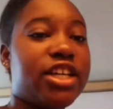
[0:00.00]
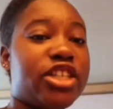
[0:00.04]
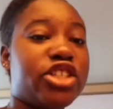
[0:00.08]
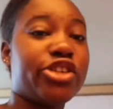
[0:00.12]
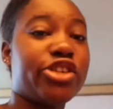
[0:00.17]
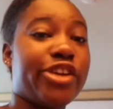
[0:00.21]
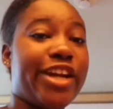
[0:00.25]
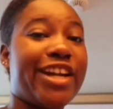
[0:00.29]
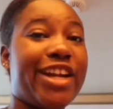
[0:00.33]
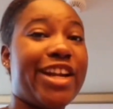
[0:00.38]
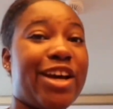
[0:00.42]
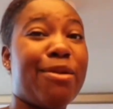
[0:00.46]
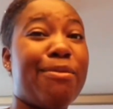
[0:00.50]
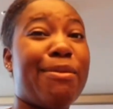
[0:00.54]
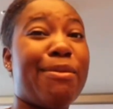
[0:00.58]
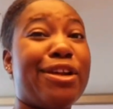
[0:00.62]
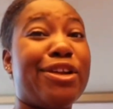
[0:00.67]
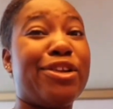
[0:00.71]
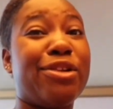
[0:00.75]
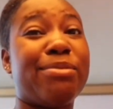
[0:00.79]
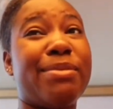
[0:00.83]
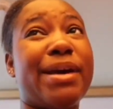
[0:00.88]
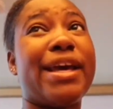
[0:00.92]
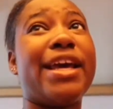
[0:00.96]
So right now I'm
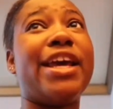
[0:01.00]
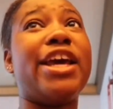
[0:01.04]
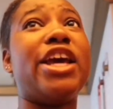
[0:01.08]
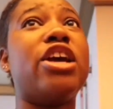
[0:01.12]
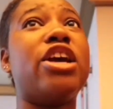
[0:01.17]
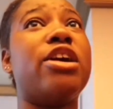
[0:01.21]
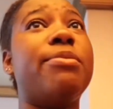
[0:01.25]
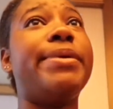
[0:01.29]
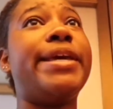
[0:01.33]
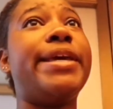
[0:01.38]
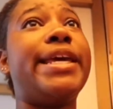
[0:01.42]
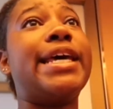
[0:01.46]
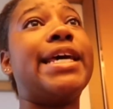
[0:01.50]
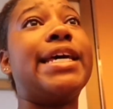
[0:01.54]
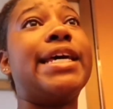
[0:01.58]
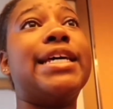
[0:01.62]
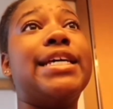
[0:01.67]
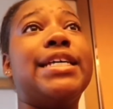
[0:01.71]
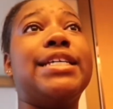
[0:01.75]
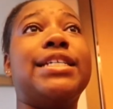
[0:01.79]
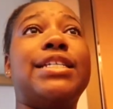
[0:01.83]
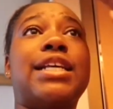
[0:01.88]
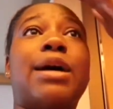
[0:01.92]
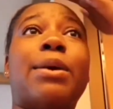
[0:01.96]
gonna do my hair
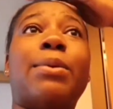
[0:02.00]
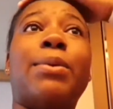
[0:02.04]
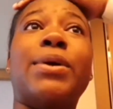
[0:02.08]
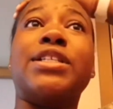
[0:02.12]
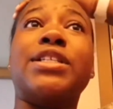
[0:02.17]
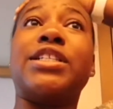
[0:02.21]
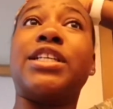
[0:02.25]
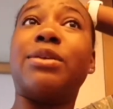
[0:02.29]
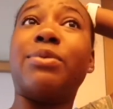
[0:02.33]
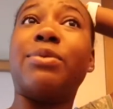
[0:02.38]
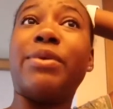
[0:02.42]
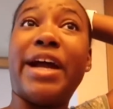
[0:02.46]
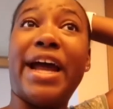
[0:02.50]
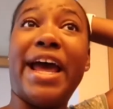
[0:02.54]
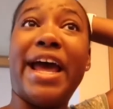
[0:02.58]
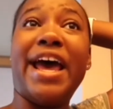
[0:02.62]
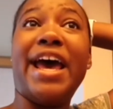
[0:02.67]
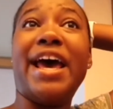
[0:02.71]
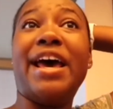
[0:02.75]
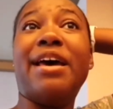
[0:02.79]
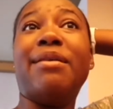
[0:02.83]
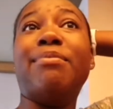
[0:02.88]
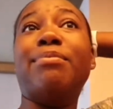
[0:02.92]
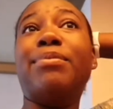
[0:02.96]
because I was gonna wear a
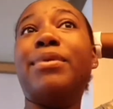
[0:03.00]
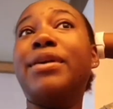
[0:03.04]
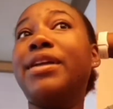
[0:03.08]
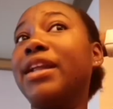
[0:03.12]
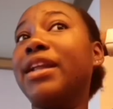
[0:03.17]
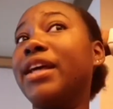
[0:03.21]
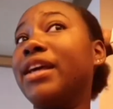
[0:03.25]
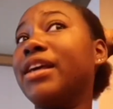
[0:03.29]
hat, but